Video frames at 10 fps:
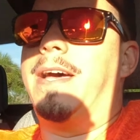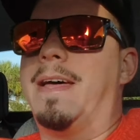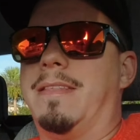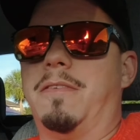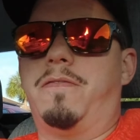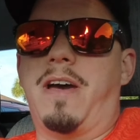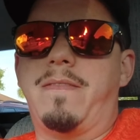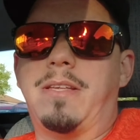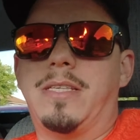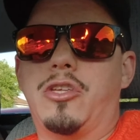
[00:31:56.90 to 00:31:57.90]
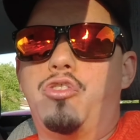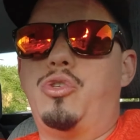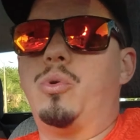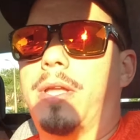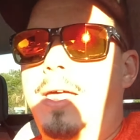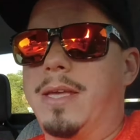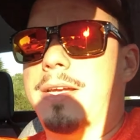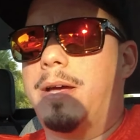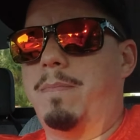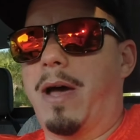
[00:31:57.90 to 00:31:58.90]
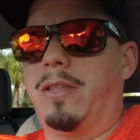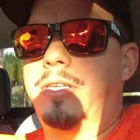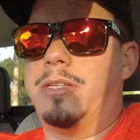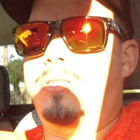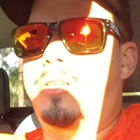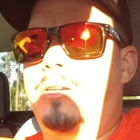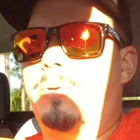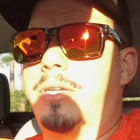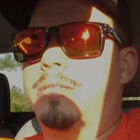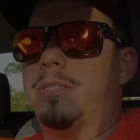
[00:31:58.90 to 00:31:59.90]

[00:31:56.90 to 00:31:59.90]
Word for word: and the five things I do like about the interior.